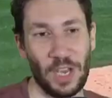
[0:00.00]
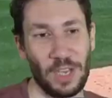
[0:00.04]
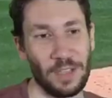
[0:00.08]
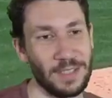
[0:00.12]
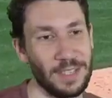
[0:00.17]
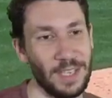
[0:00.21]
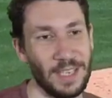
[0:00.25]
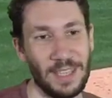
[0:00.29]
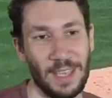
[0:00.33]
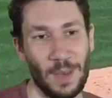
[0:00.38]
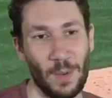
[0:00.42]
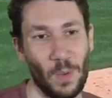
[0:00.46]
I'll
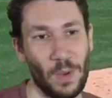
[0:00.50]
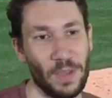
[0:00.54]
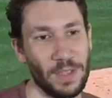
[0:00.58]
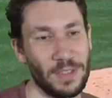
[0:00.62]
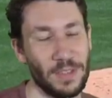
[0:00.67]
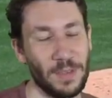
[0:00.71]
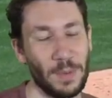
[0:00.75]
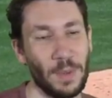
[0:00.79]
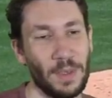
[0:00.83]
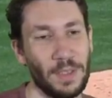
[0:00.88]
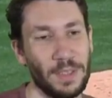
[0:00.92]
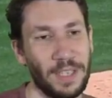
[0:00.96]
take that one
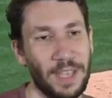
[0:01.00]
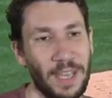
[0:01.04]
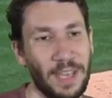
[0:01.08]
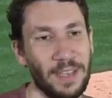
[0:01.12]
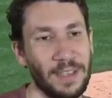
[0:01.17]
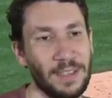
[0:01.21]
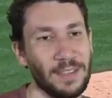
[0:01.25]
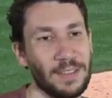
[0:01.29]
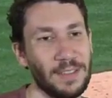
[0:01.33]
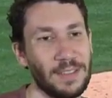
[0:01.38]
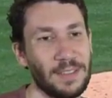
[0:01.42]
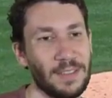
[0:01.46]
two all
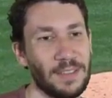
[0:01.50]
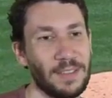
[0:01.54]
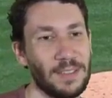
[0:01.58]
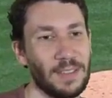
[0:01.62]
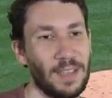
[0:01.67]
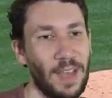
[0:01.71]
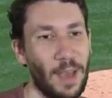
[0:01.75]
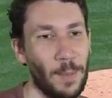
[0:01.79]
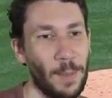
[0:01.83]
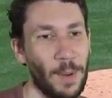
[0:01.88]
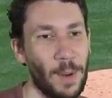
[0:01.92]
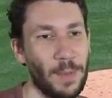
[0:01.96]
day.
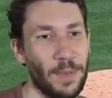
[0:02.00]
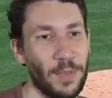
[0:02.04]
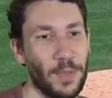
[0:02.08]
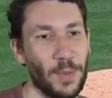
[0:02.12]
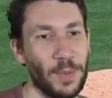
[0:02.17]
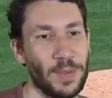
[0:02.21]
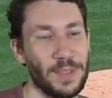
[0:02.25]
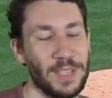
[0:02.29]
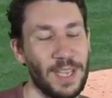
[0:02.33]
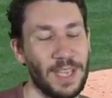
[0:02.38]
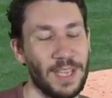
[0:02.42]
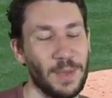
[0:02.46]
I'll probably throw
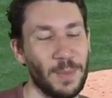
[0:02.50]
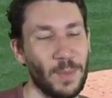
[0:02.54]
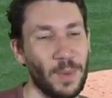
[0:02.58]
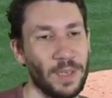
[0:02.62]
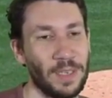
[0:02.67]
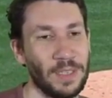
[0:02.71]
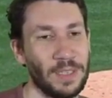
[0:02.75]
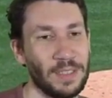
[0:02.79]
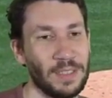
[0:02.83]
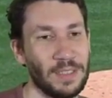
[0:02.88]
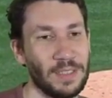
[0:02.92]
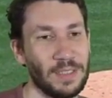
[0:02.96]
a second one.